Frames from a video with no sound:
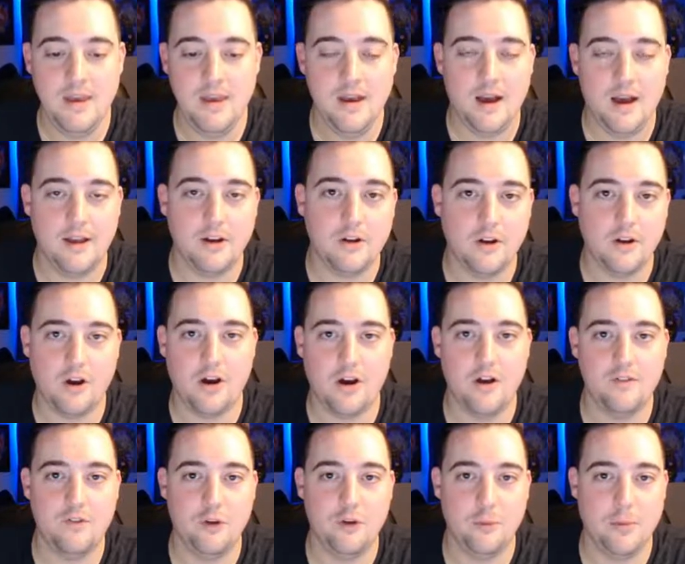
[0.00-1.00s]
I don't know how I
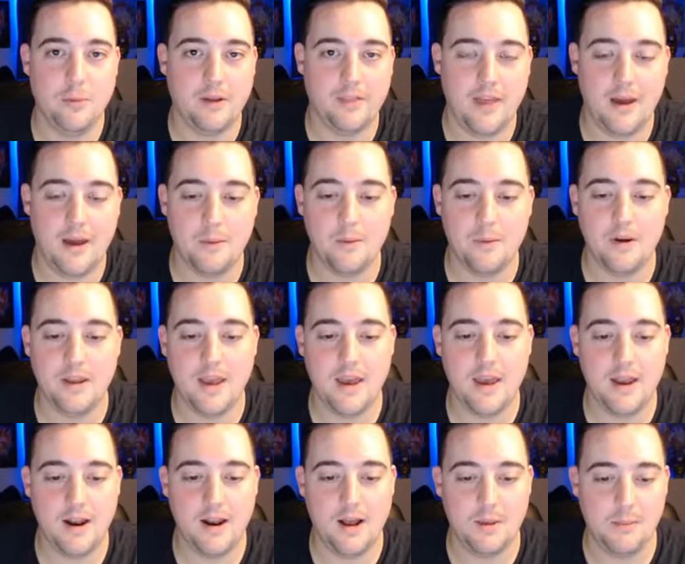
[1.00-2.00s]
feel about that one
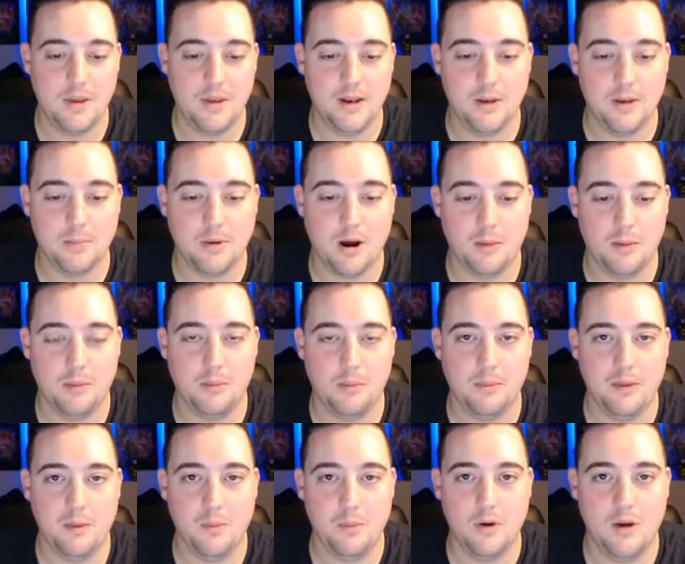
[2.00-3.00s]
yet. I mean, it
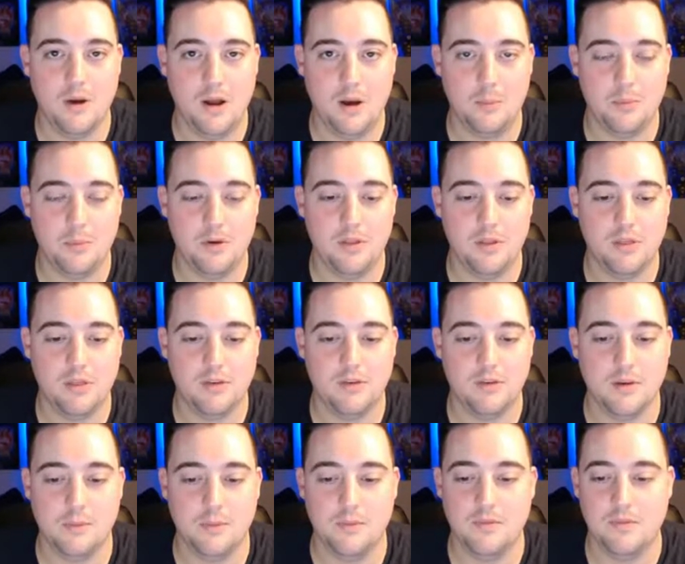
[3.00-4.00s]
probably will help with
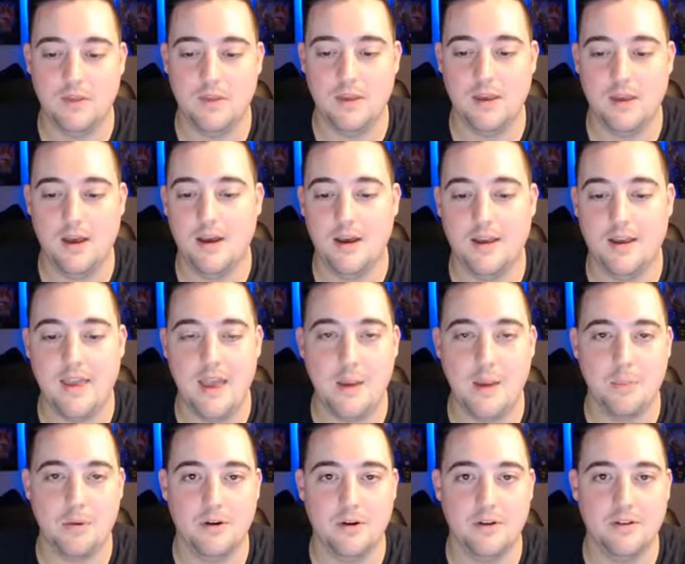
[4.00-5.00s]
some of the
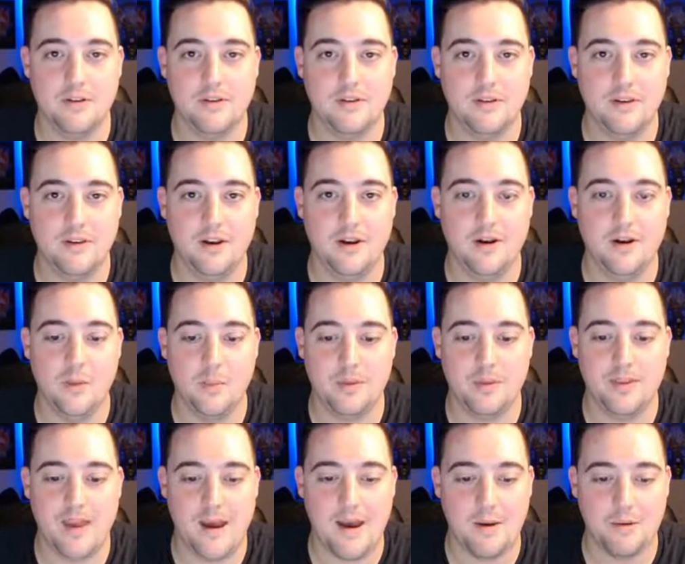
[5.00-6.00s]
campers, you know, up in
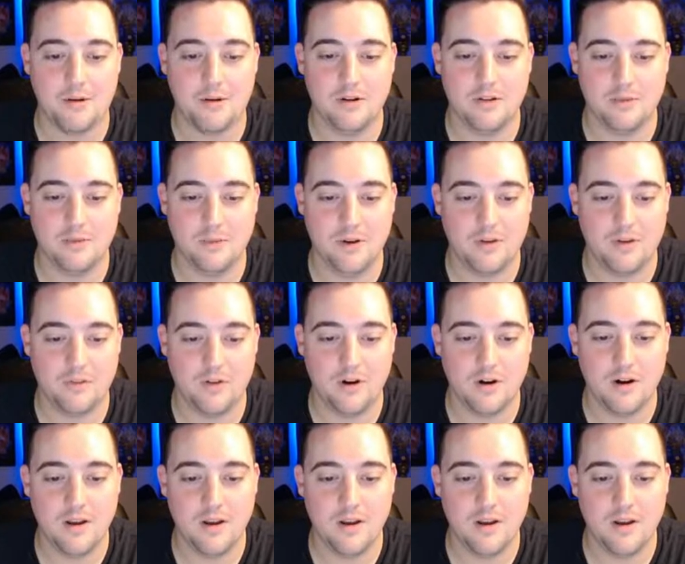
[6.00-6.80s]
towers or whatever.